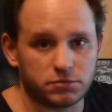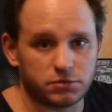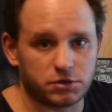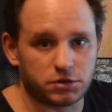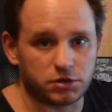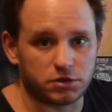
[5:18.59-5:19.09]

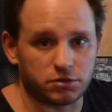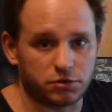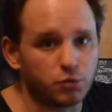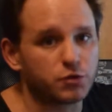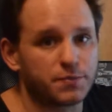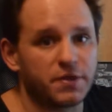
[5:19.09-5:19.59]

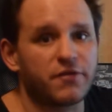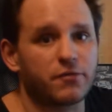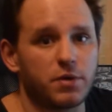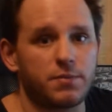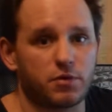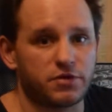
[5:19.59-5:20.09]
USB
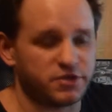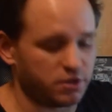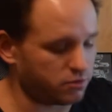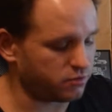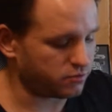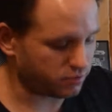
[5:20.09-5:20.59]

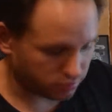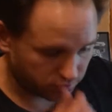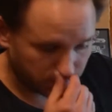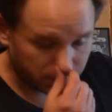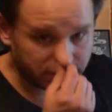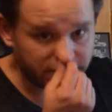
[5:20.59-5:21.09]
3.0,
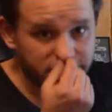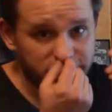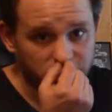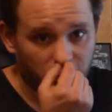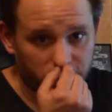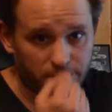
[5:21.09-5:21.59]
so this is
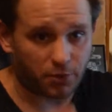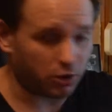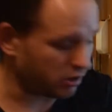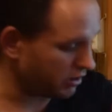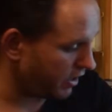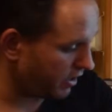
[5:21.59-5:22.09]
not the
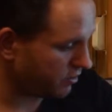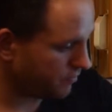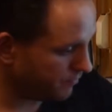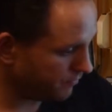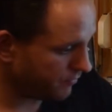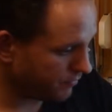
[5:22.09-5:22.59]
bottleneck.
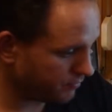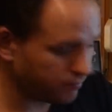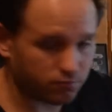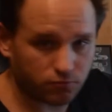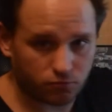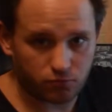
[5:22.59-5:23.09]

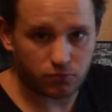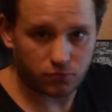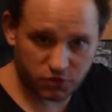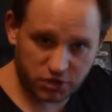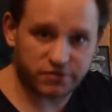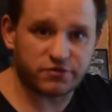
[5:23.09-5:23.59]

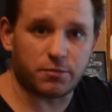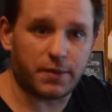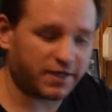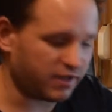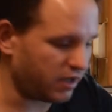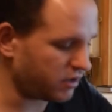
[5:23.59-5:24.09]
Just to
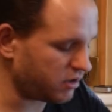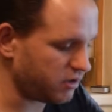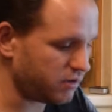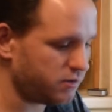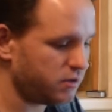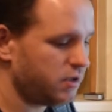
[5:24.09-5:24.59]
make that clear.